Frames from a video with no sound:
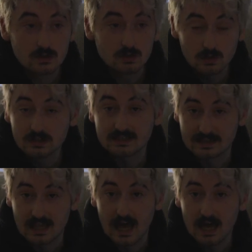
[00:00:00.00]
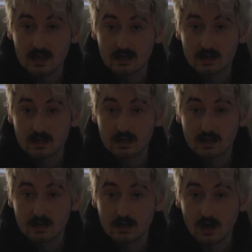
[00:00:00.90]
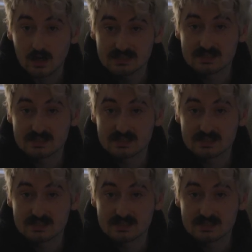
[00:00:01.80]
looked at that on